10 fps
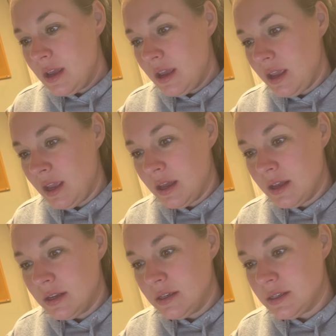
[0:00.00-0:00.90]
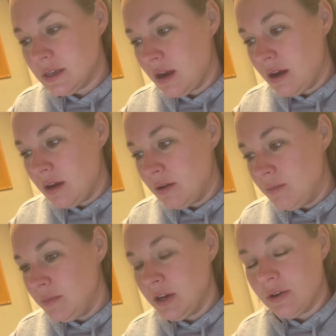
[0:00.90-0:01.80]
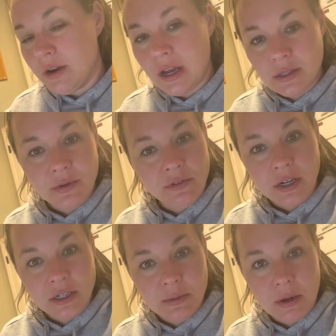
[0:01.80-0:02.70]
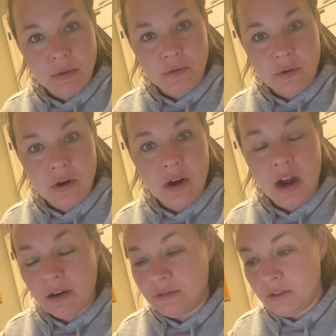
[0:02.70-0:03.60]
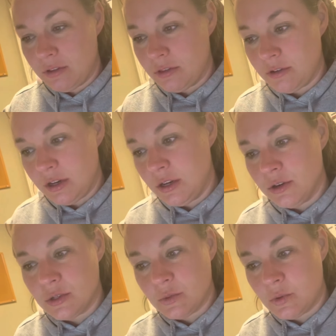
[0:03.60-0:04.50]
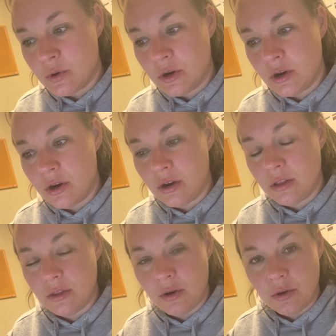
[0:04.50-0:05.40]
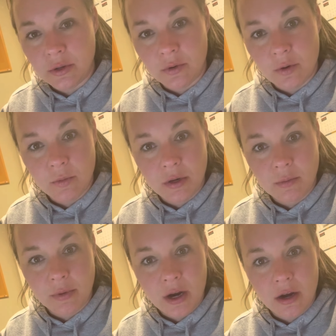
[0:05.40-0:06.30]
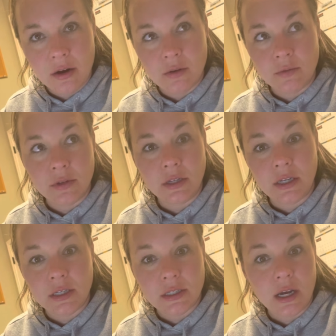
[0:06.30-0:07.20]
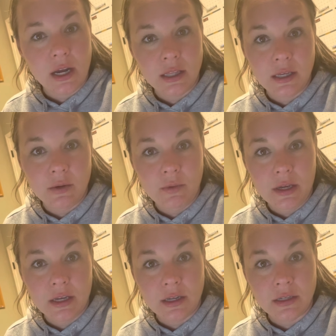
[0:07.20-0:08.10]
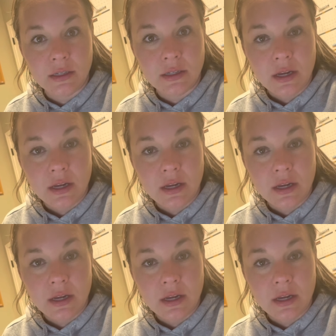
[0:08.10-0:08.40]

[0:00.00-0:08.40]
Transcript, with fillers: And, uh, you know, as we've talked about before, after the 30 Years' War, the Holy Roman Empire really is highly weakened.